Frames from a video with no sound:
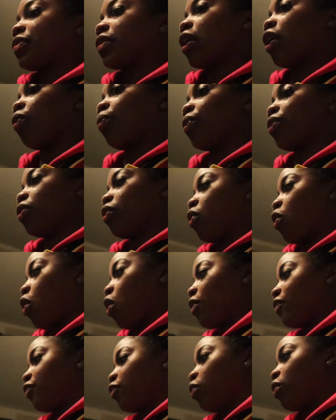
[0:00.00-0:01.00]
a rental
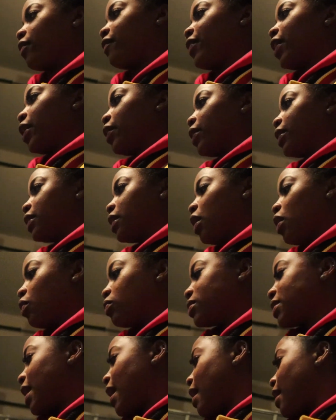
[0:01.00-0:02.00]
car for a very long
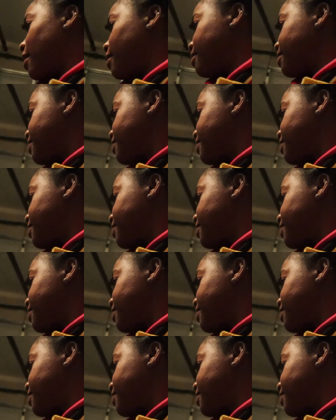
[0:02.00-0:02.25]
time.